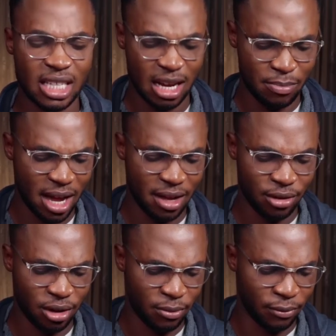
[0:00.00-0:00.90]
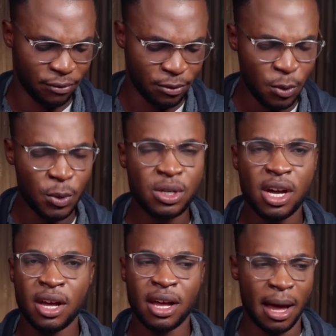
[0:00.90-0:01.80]
Started buying
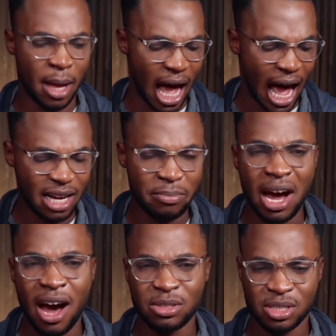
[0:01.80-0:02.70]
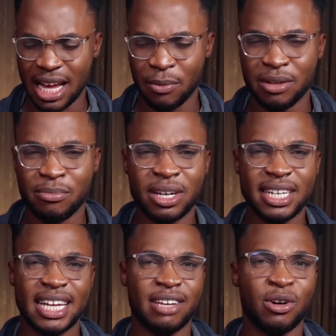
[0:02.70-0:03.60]
food, animals, like with the
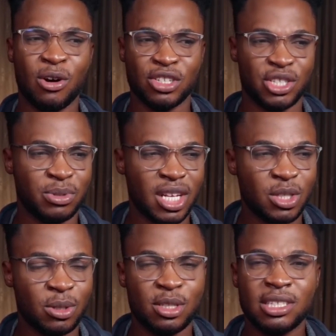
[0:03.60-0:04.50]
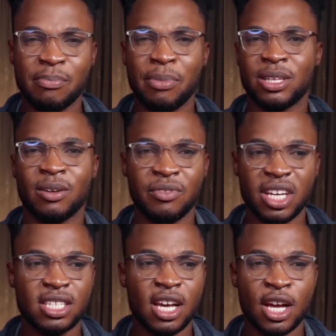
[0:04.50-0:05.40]
money that they've all contributed, she was using part of
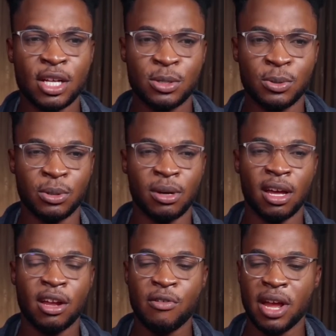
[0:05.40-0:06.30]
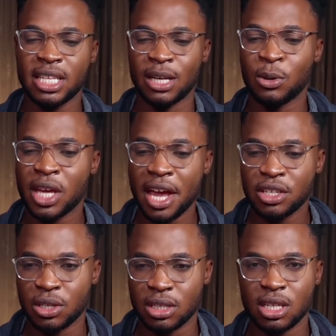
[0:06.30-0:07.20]
it to create an
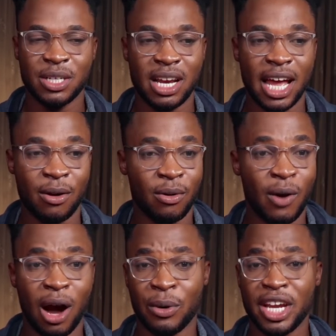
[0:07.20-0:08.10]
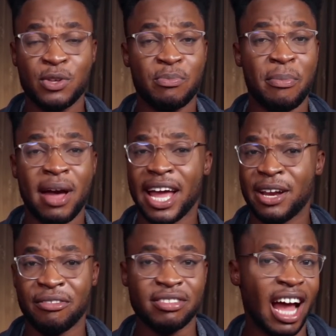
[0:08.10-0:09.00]
occasion. And they're like, wow, we need to prepare
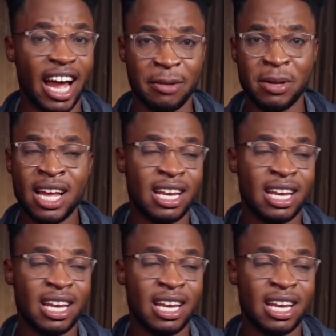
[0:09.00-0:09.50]
ahead of time.